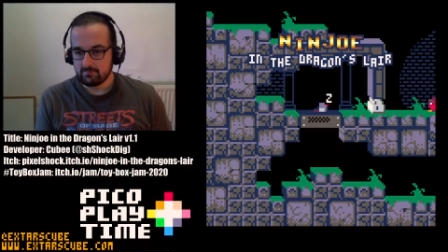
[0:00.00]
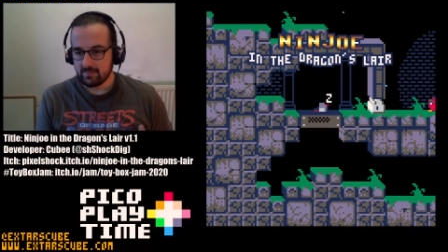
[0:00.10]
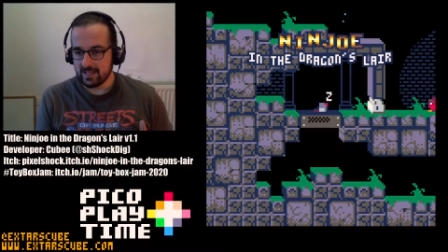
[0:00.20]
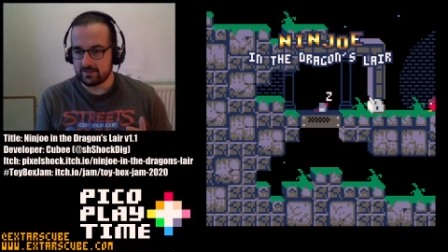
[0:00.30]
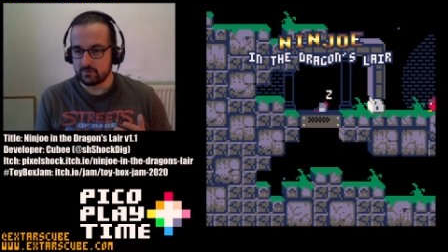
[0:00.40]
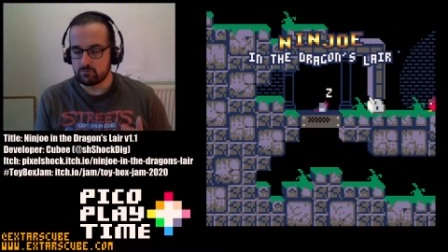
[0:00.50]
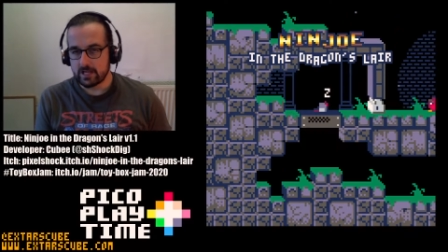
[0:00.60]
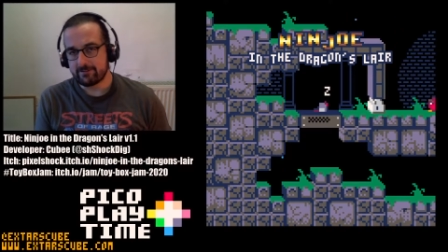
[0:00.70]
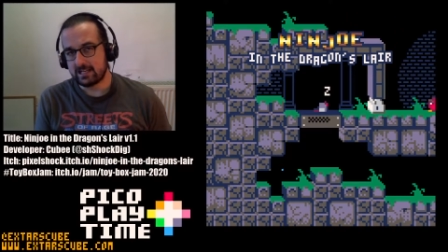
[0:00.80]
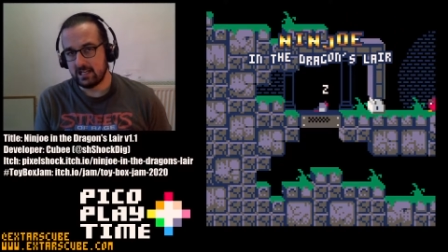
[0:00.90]
It's a
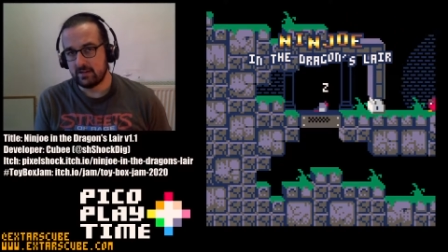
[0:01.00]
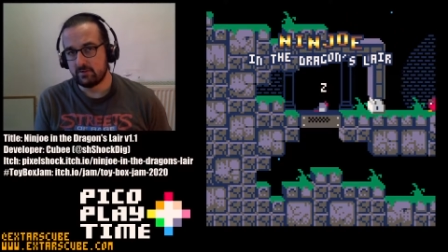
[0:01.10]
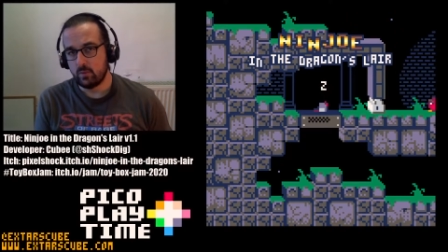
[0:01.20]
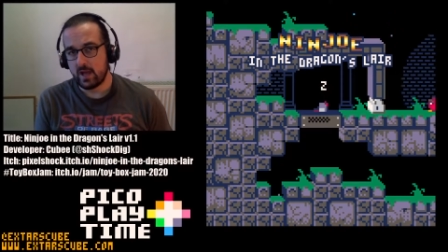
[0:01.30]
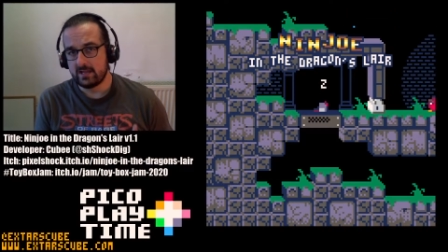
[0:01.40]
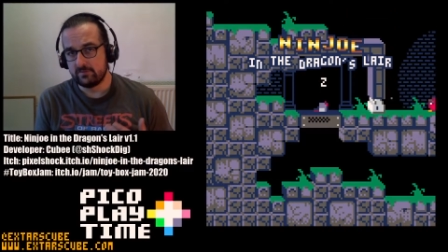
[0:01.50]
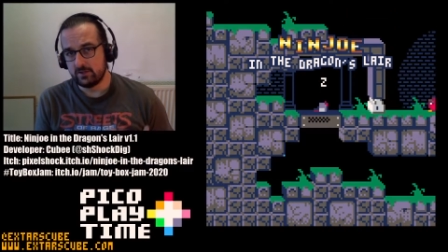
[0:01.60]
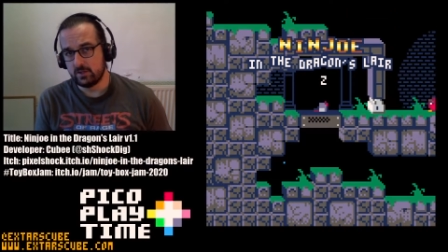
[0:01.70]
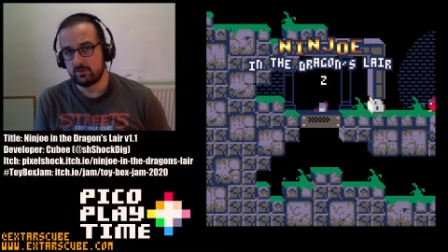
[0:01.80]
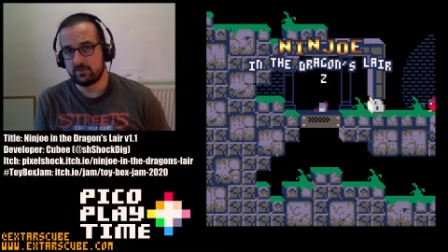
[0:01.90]
really clever way of
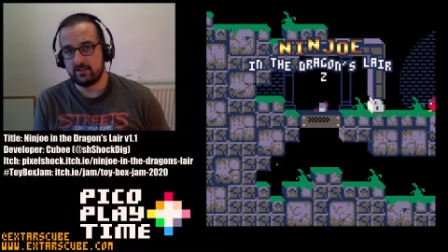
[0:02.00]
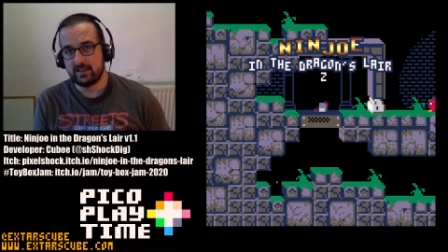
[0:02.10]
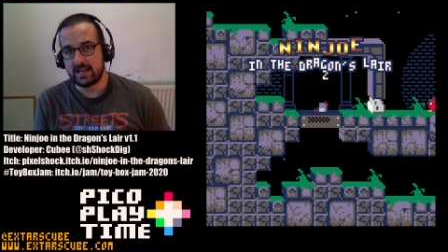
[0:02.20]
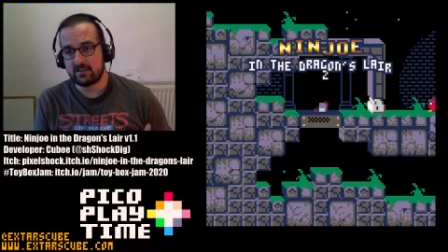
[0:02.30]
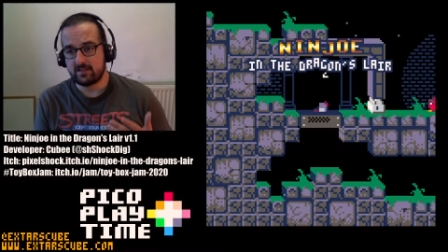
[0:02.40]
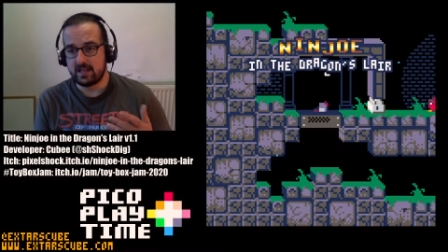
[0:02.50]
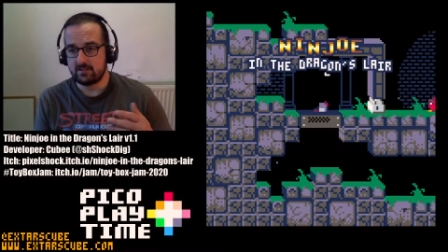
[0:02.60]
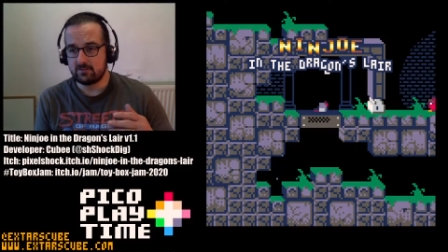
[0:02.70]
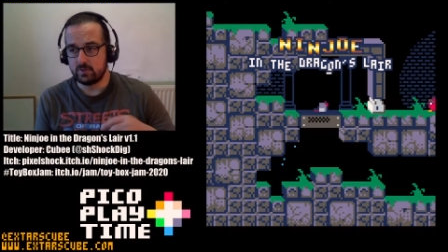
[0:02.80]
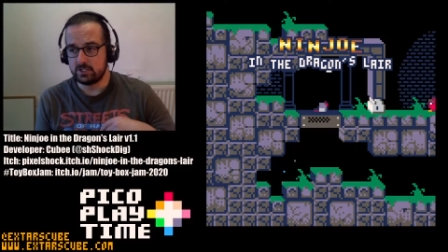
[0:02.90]
using the
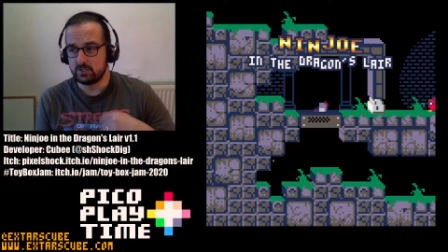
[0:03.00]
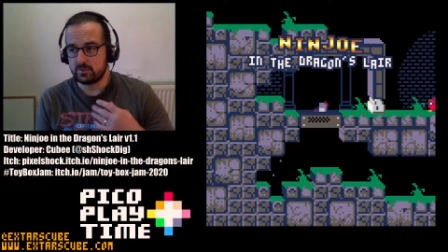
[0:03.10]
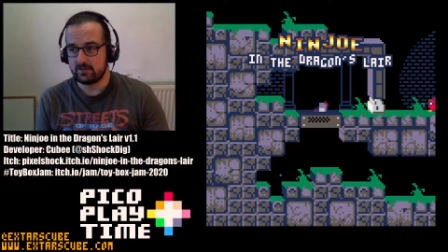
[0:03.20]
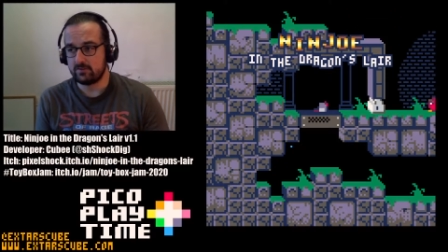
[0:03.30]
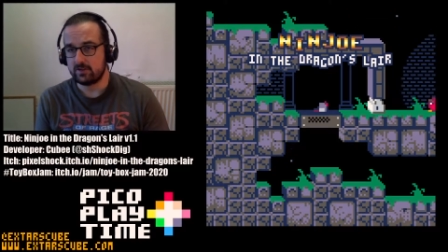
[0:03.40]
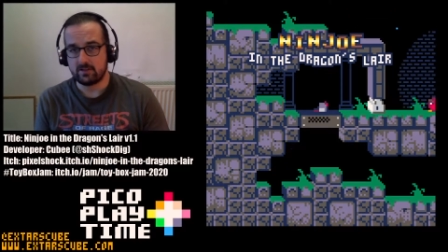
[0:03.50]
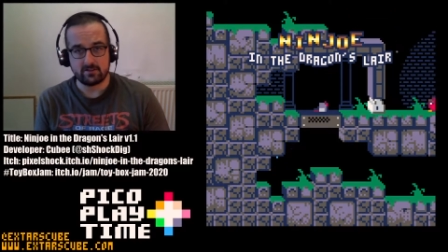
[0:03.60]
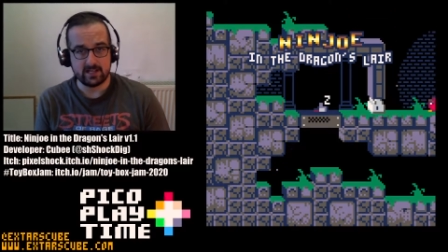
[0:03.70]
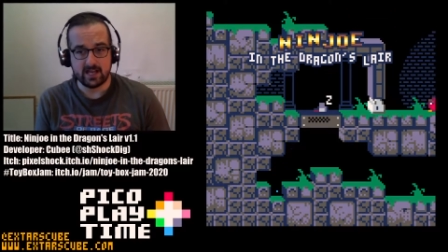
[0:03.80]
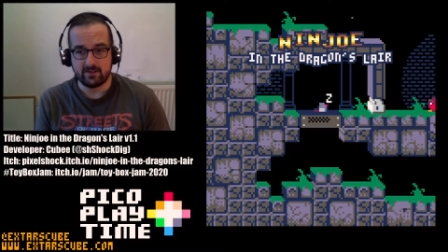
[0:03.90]
assets which you were given at the
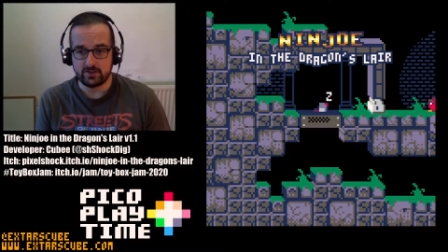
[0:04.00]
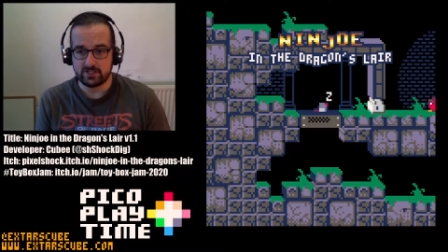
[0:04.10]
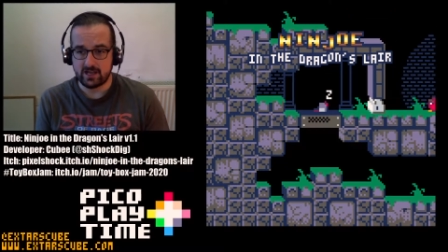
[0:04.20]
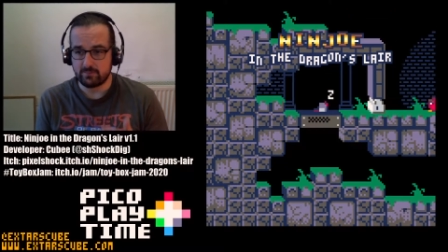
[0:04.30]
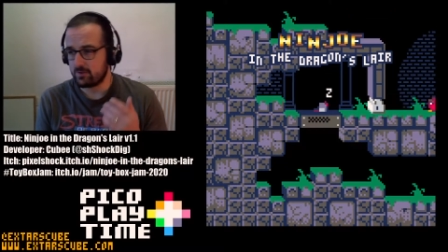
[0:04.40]
start of the jam.